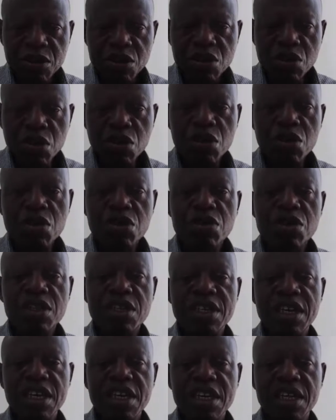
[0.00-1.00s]
known
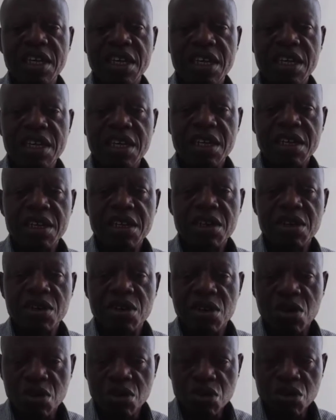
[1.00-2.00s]
technique
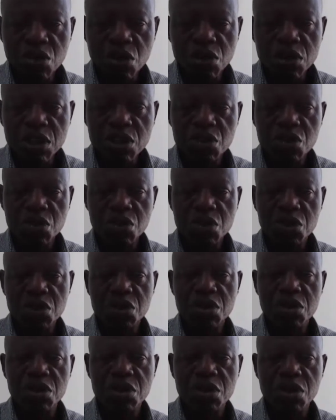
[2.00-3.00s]
or known
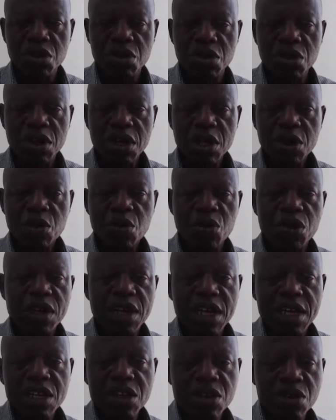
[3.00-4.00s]
tools,
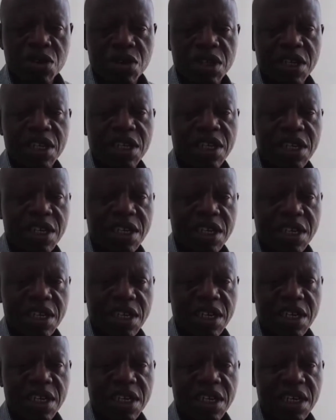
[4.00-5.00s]
whether the
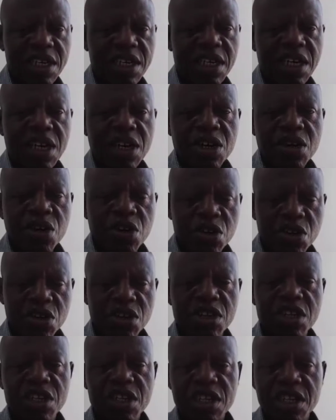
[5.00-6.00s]
discounted or
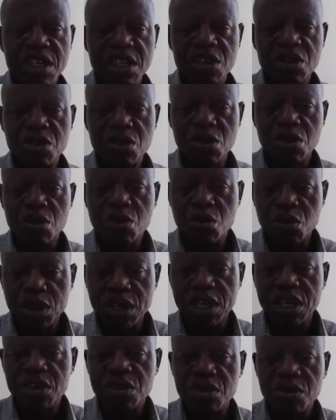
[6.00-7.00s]
not discounted tool. We
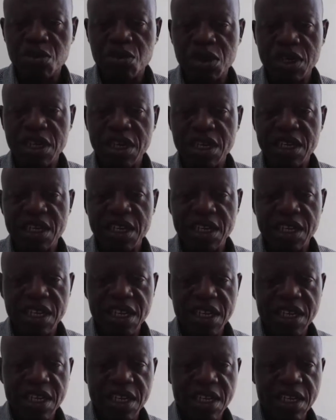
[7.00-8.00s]
get there
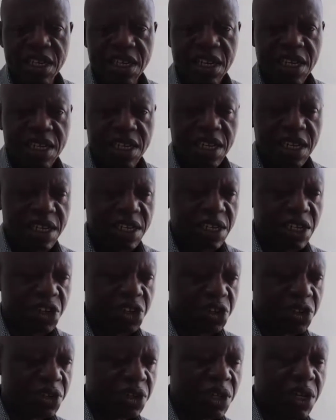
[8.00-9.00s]
in the next
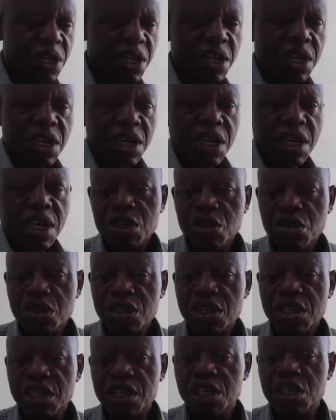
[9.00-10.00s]
session.
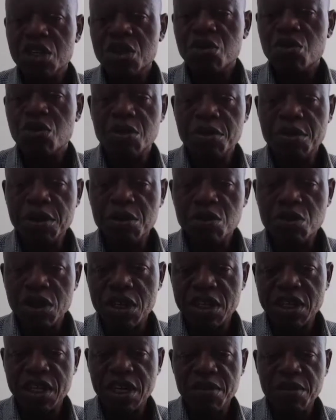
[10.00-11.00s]
Using this, we'll be able to
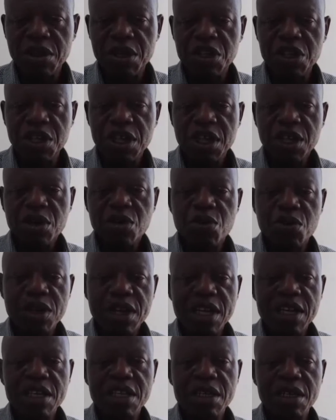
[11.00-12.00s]
establish
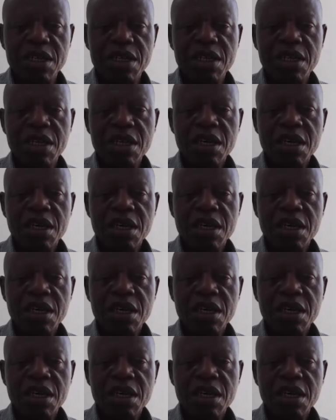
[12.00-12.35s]
whether the